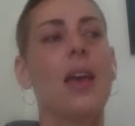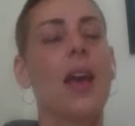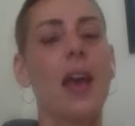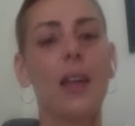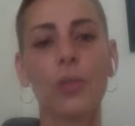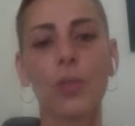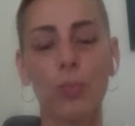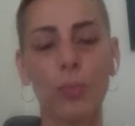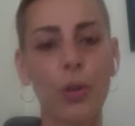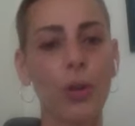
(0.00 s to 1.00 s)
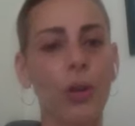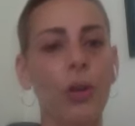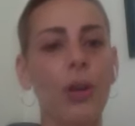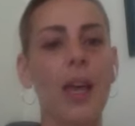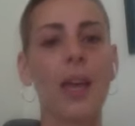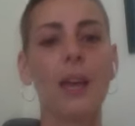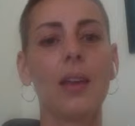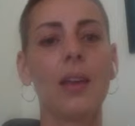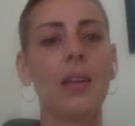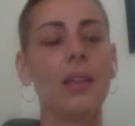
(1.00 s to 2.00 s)
and it was brutal.
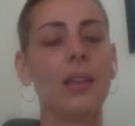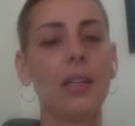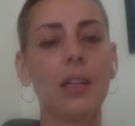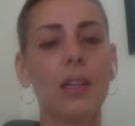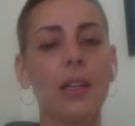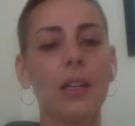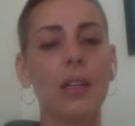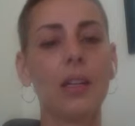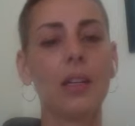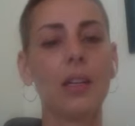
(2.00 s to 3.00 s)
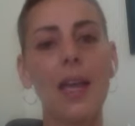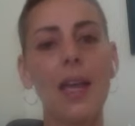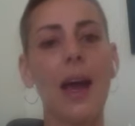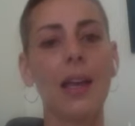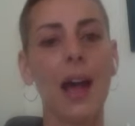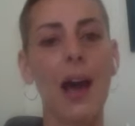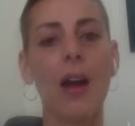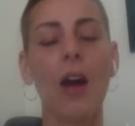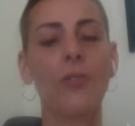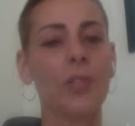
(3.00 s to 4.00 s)
And literally the day I got
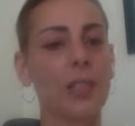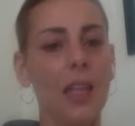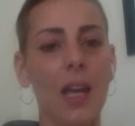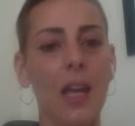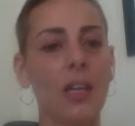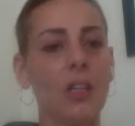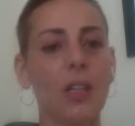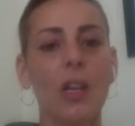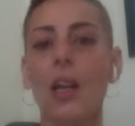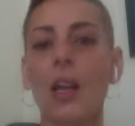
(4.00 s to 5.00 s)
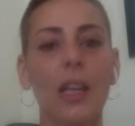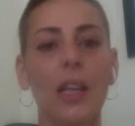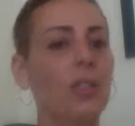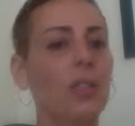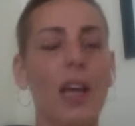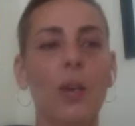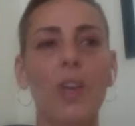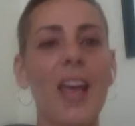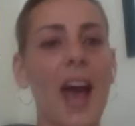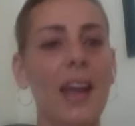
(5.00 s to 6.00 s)
off the stage, like you said,
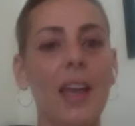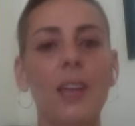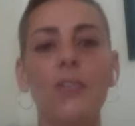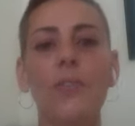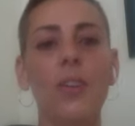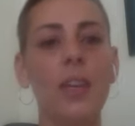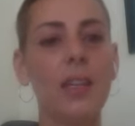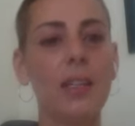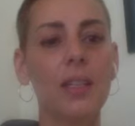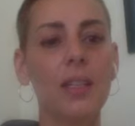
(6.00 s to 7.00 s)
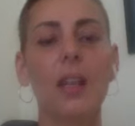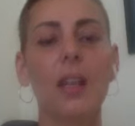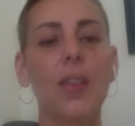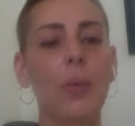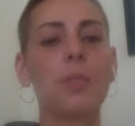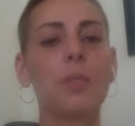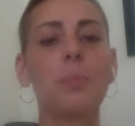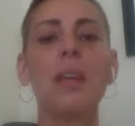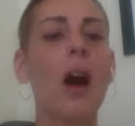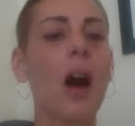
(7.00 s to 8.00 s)
we had a feast that was
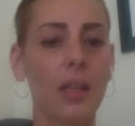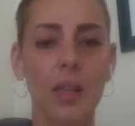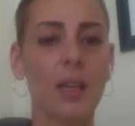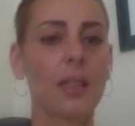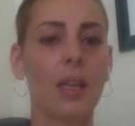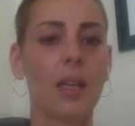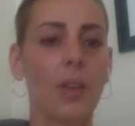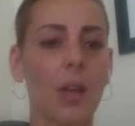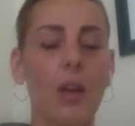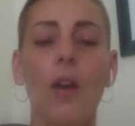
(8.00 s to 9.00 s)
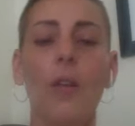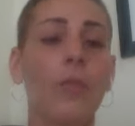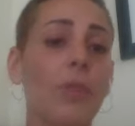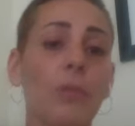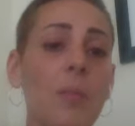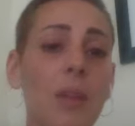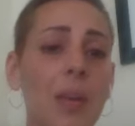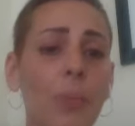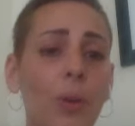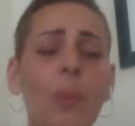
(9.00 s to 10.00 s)
beyond Thanksgiving for three
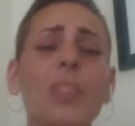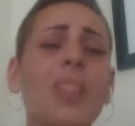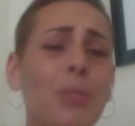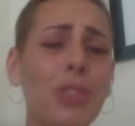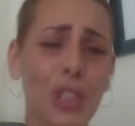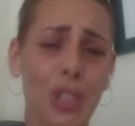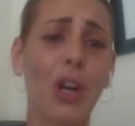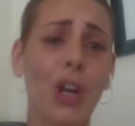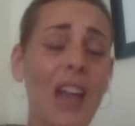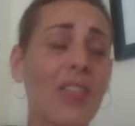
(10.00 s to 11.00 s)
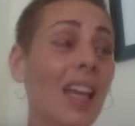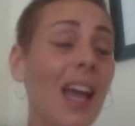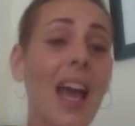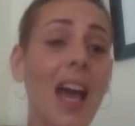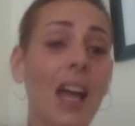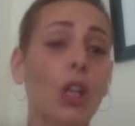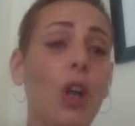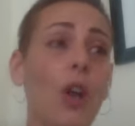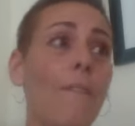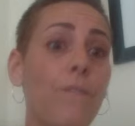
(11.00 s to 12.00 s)
people. It was absurd. I think I had
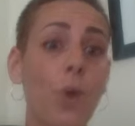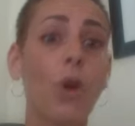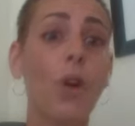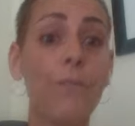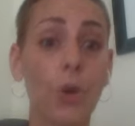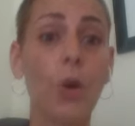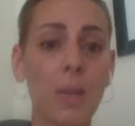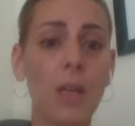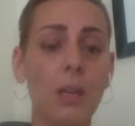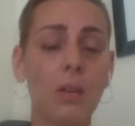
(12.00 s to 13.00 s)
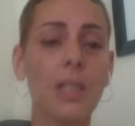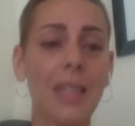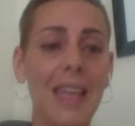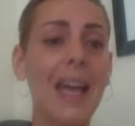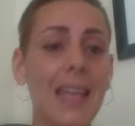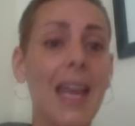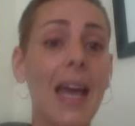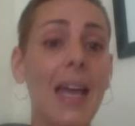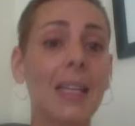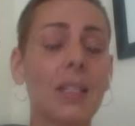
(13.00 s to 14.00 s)
four full meals that
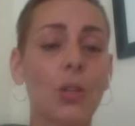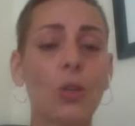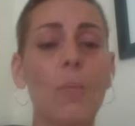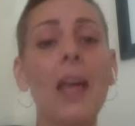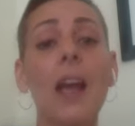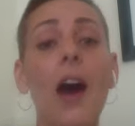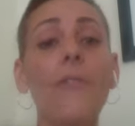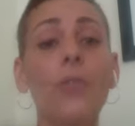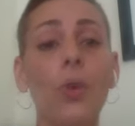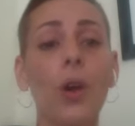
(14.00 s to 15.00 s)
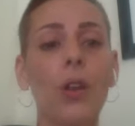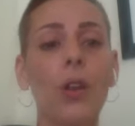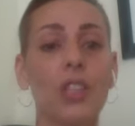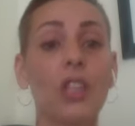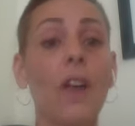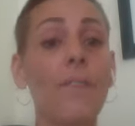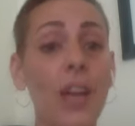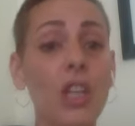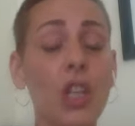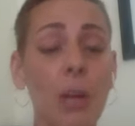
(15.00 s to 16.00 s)
night to make up for the
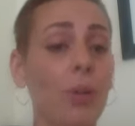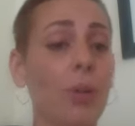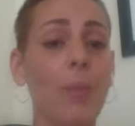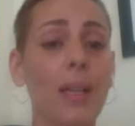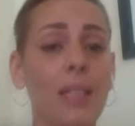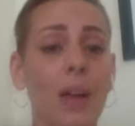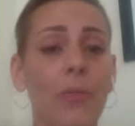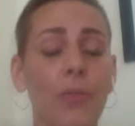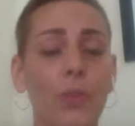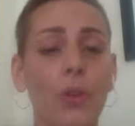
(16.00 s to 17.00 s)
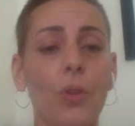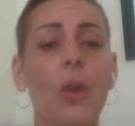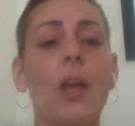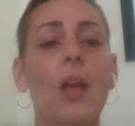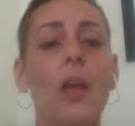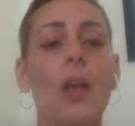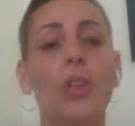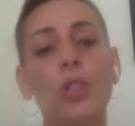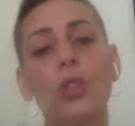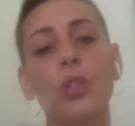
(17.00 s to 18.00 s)
starvation I put myself through, which
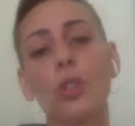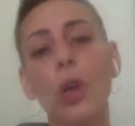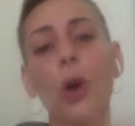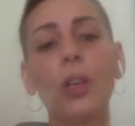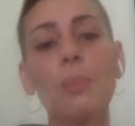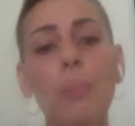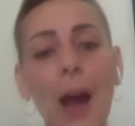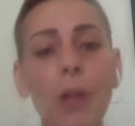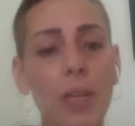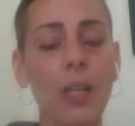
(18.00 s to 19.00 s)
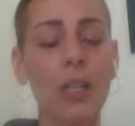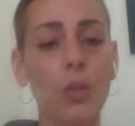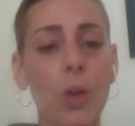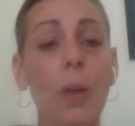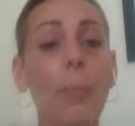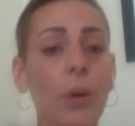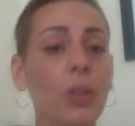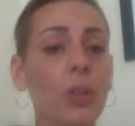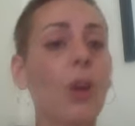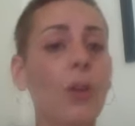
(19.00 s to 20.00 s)
totally spiraled me into a
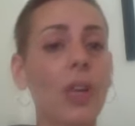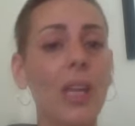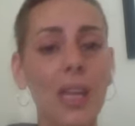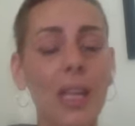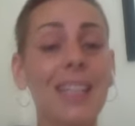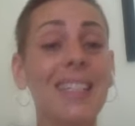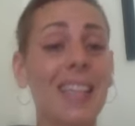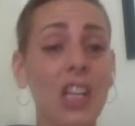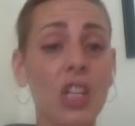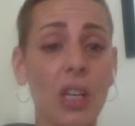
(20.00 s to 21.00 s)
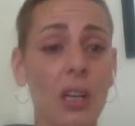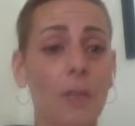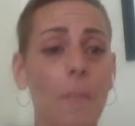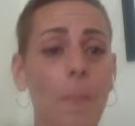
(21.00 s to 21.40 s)
compulsive overeating addiction.